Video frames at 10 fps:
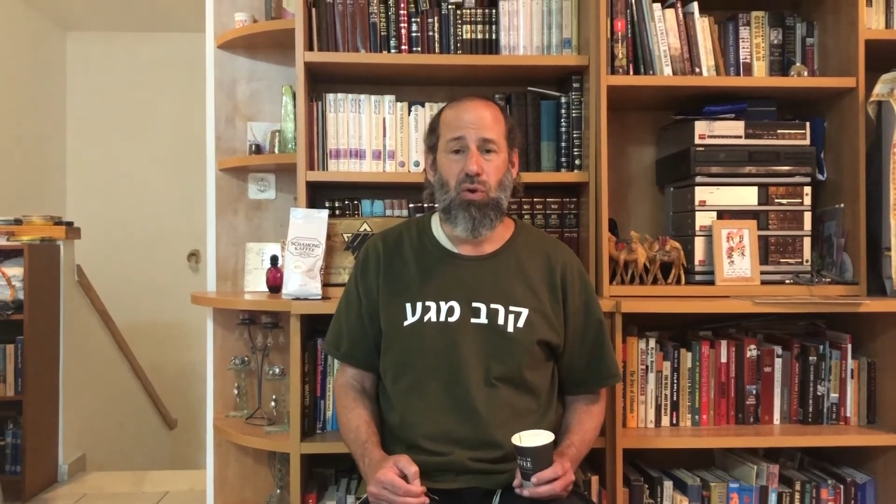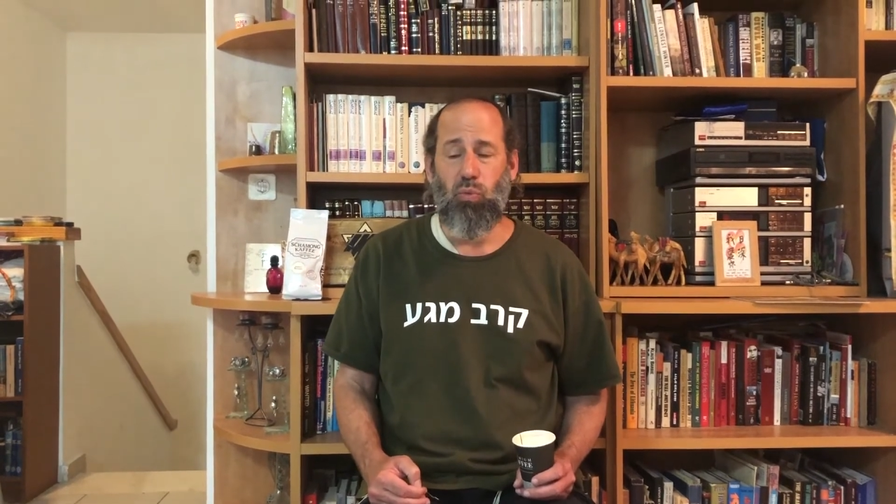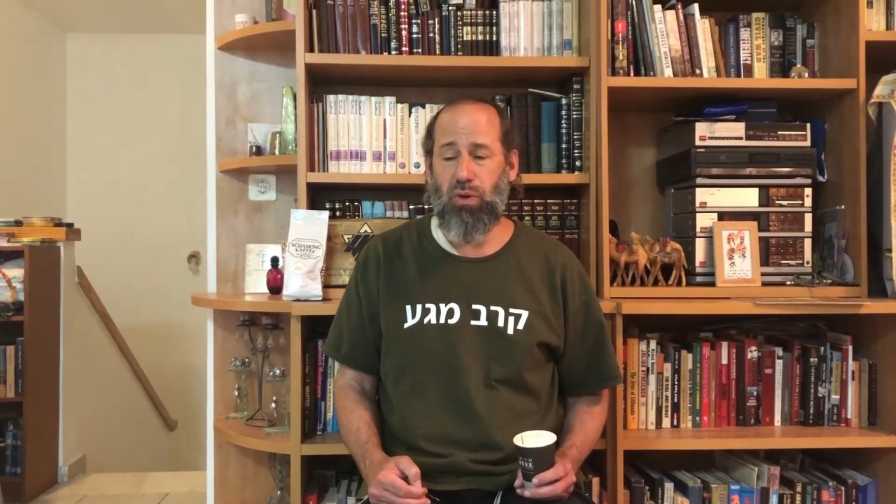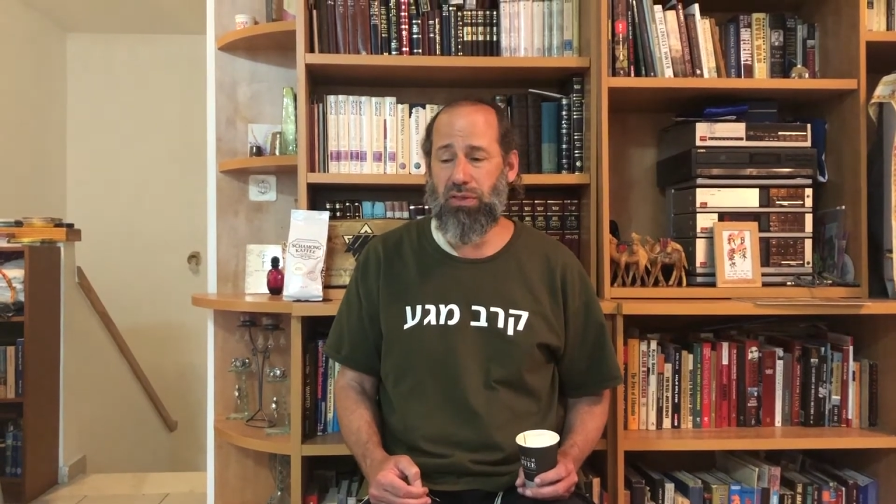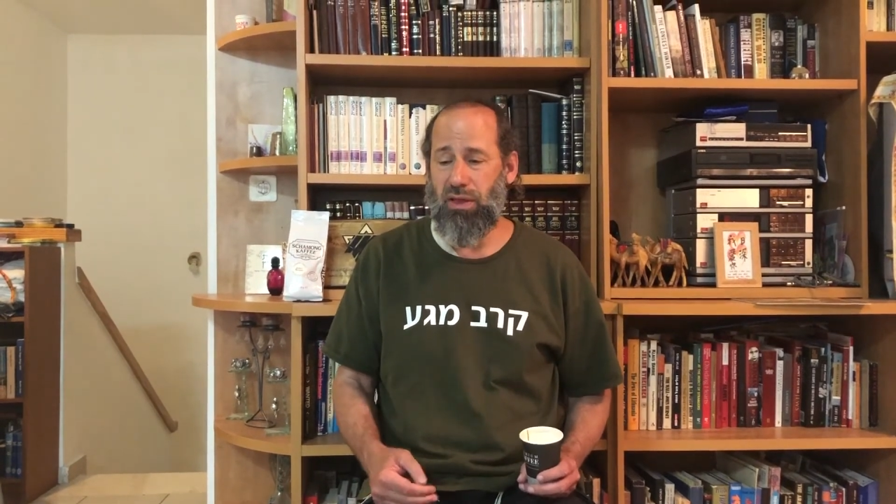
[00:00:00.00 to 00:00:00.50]

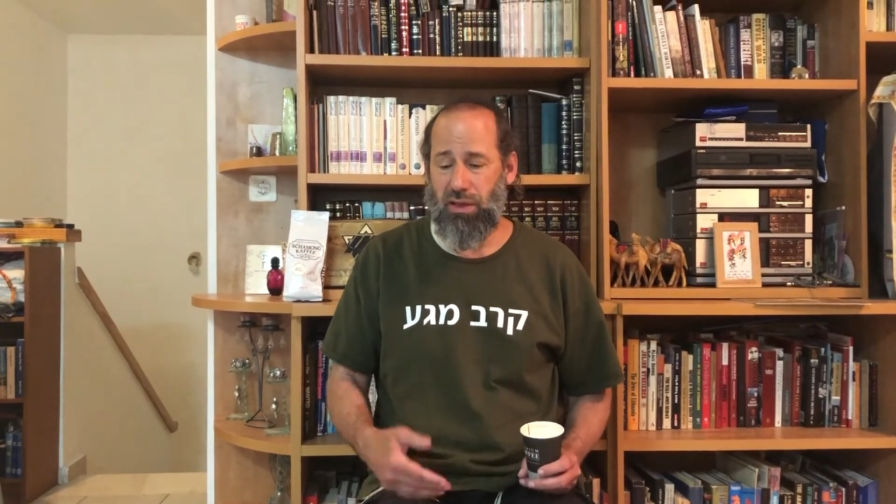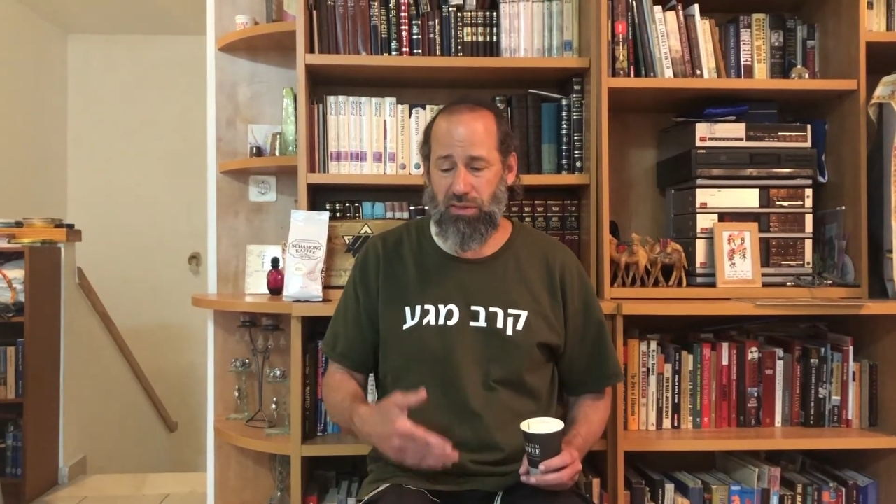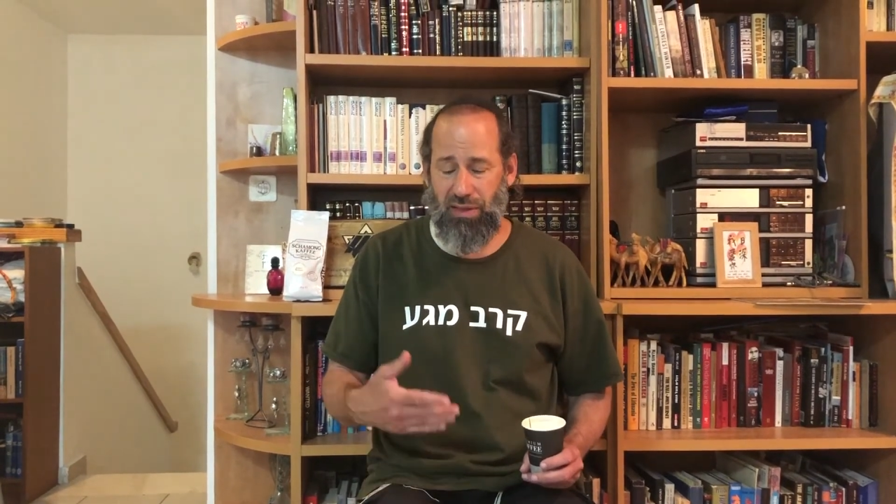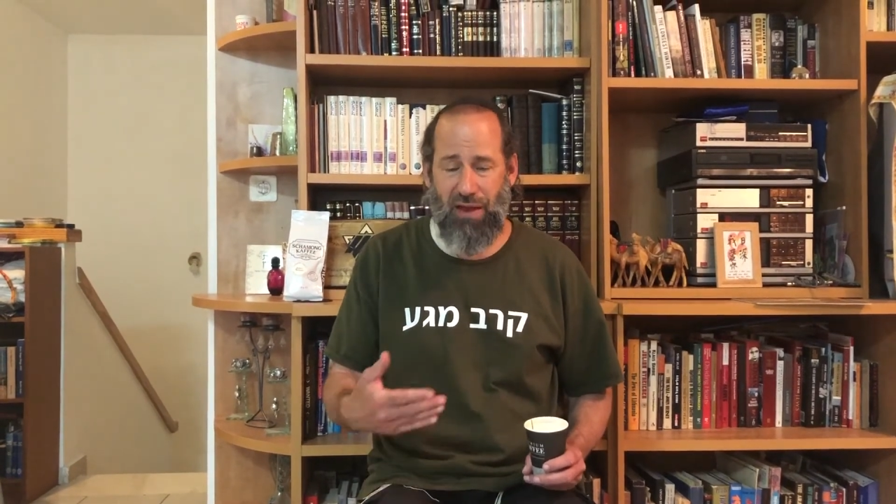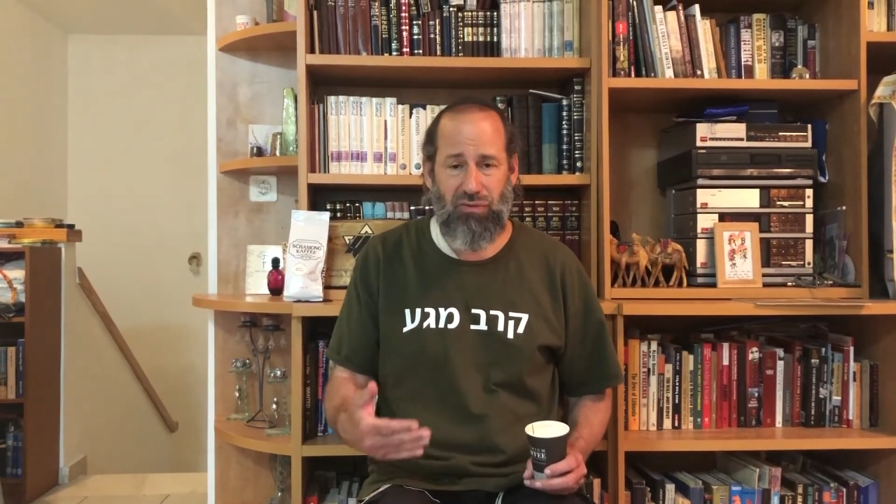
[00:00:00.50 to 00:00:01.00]
with
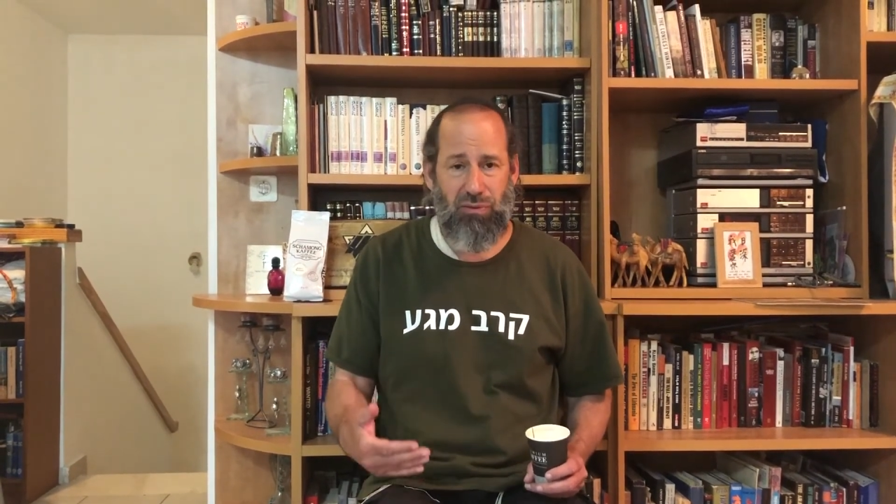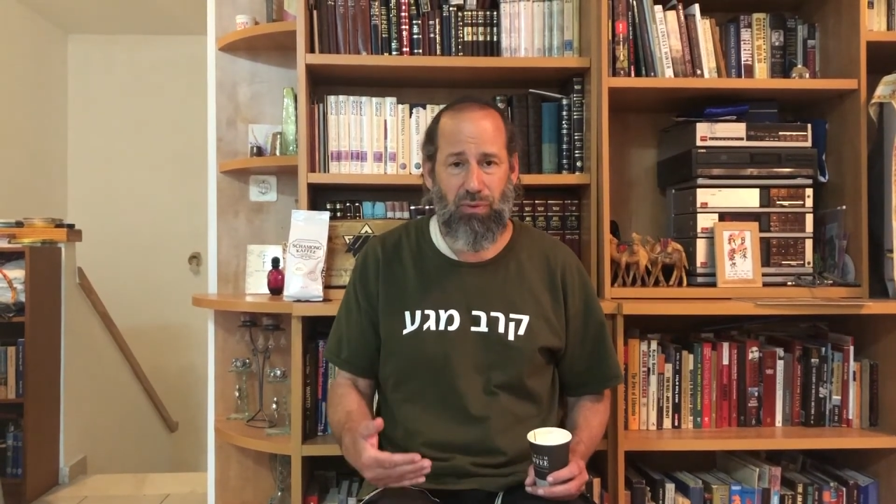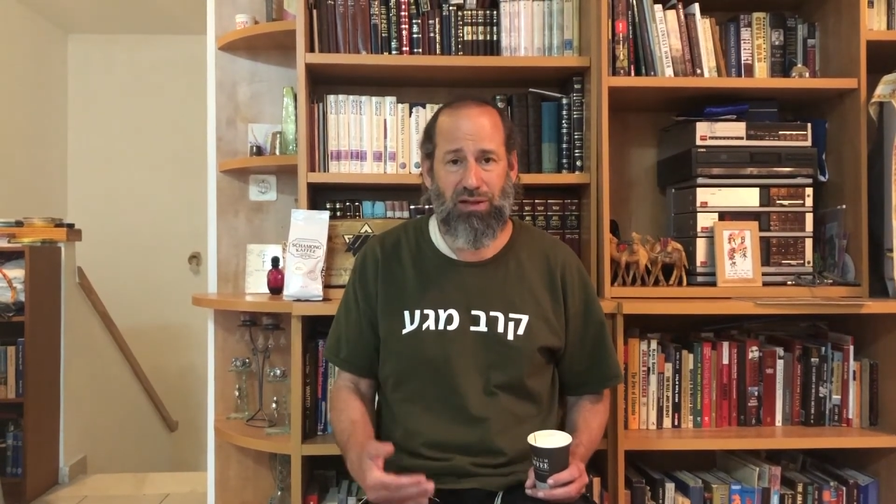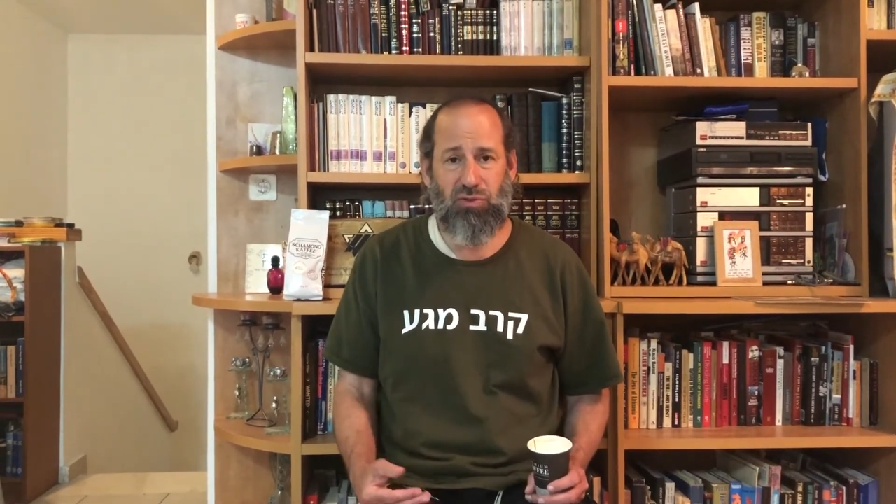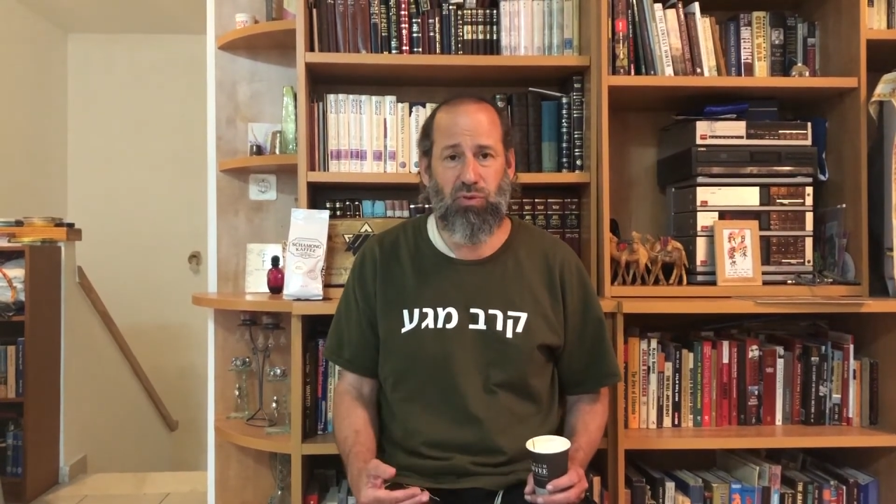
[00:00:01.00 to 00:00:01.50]
knife threats,